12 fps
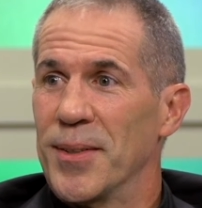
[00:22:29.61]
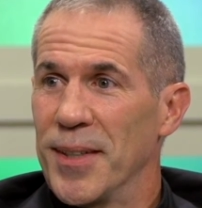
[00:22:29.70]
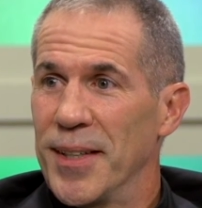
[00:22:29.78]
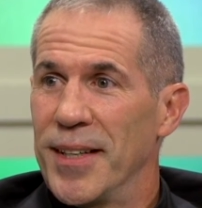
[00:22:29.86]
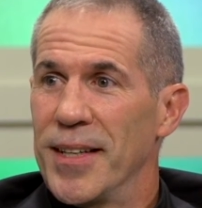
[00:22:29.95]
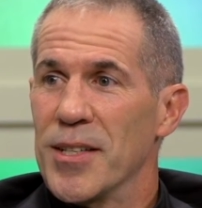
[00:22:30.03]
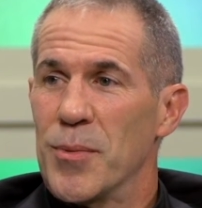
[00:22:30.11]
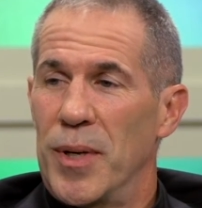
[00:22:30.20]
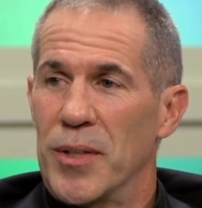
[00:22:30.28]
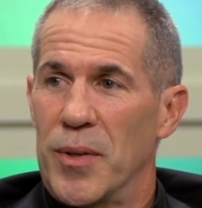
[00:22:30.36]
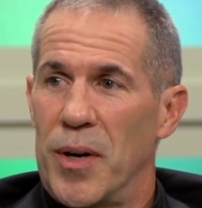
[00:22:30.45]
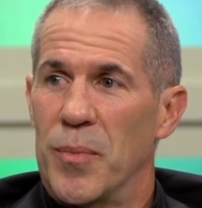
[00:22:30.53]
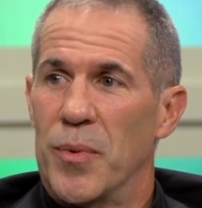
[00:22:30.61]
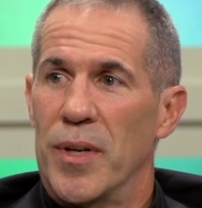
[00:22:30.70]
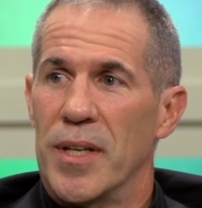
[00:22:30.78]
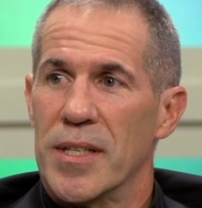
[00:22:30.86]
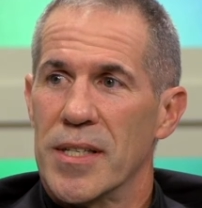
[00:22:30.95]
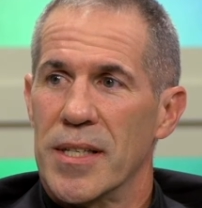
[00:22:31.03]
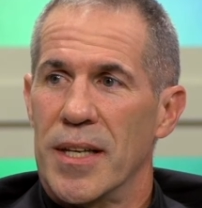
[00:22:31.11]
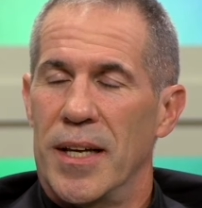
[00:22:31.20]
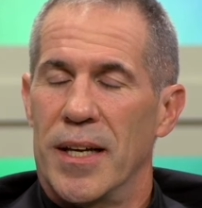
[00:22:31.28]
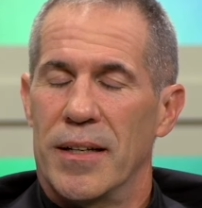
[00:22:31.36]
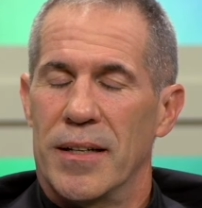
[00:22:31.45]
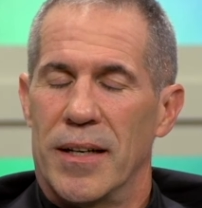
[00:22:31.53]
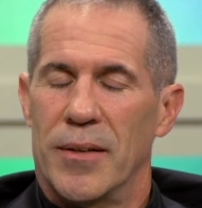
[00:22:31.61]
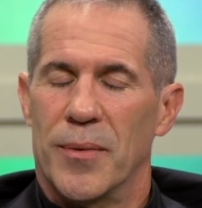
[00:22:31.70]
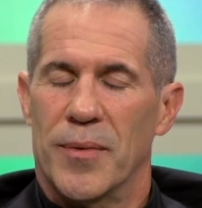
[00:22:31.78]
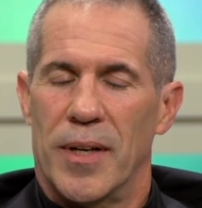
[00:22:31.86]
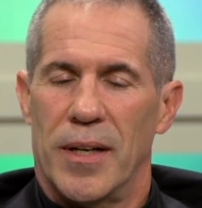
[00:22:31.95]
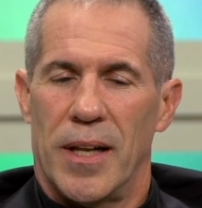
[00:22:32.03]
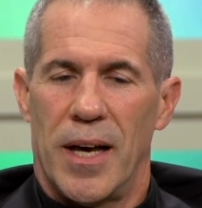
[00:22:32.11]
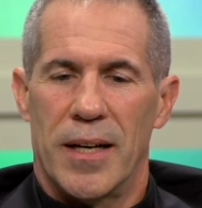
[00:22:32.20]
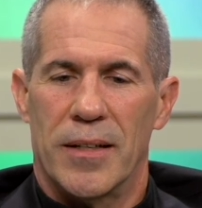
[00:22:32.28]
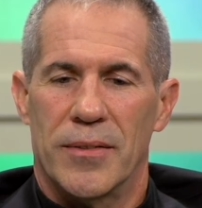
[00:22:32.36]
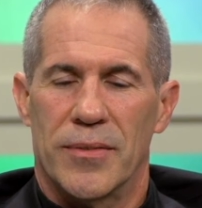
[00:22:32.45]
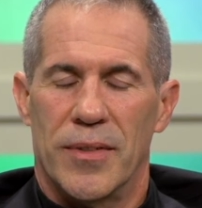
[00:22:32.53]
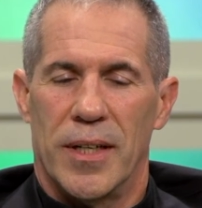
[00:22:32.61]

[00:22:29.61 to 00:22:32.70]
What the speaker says: to our priests. And we've got a lot of,